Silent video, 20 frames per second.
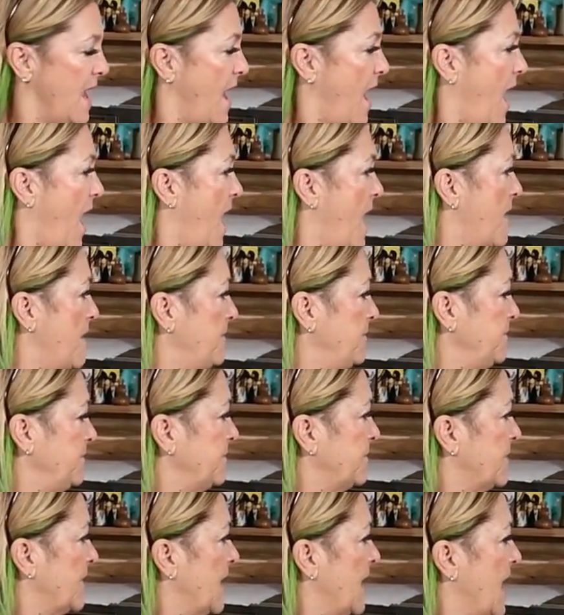
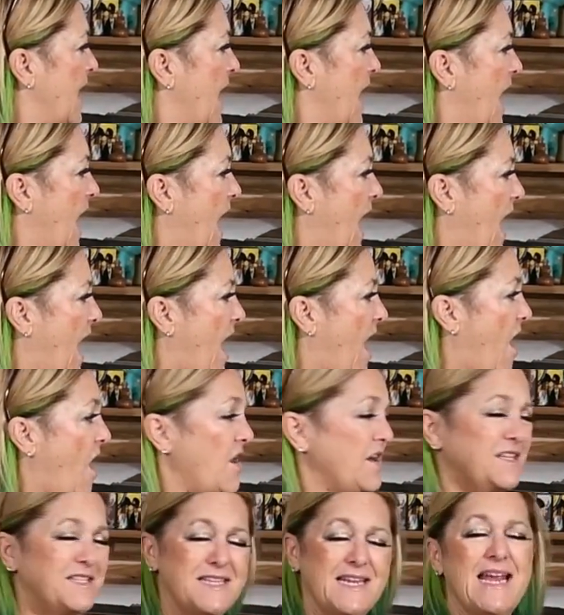
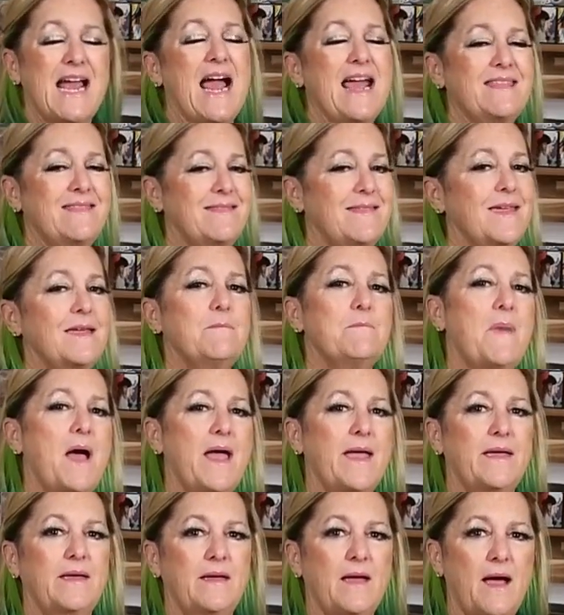Honestly, I think
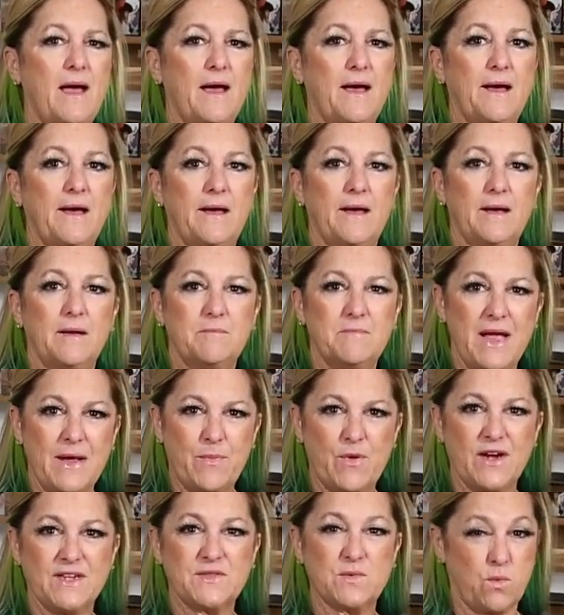my my
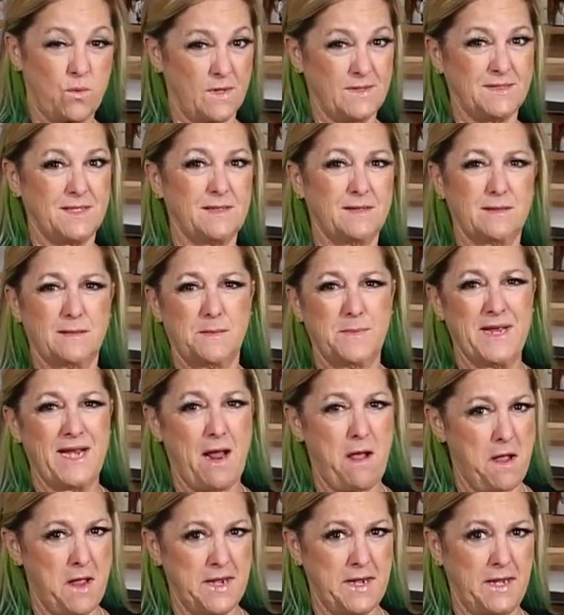press runs a little bit
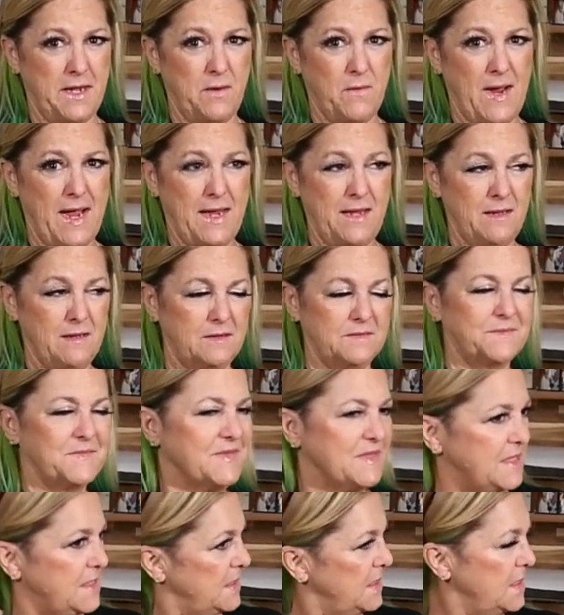hot anyway.
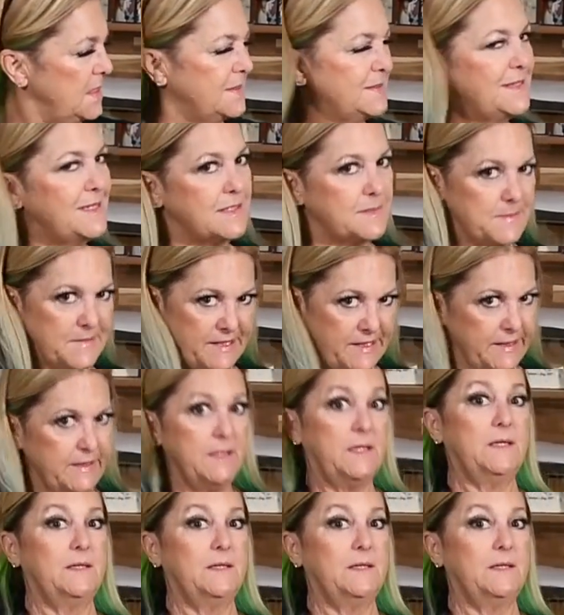Like me.